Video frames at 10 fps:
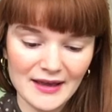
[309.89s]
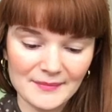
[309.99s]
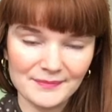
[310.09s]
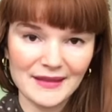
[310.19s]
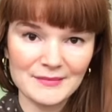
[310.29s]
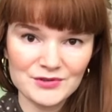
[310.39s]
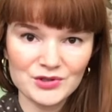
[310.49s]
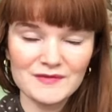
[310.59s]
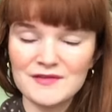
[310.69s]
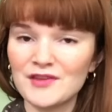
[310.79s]
I'm
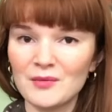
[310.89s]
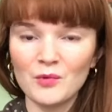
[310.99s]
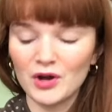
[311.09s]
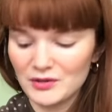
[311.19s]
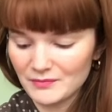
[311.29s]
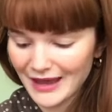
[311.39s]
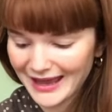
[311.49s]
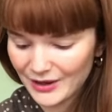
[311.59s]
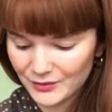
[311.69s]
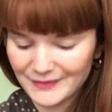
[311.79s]
sure if you've done one,
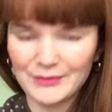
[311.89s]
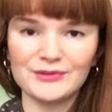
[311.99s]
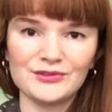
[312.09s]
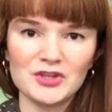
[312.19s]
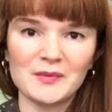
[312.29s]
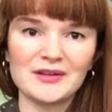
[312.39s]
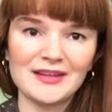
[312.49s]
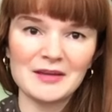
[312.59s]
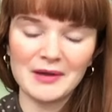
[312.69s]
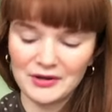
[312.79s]
ow, that was stupid, I just
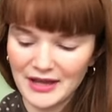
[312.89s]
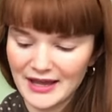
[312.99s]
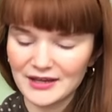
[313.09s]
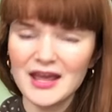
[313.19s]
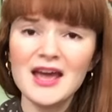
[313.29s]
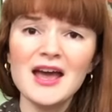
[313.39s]
hit my own hand.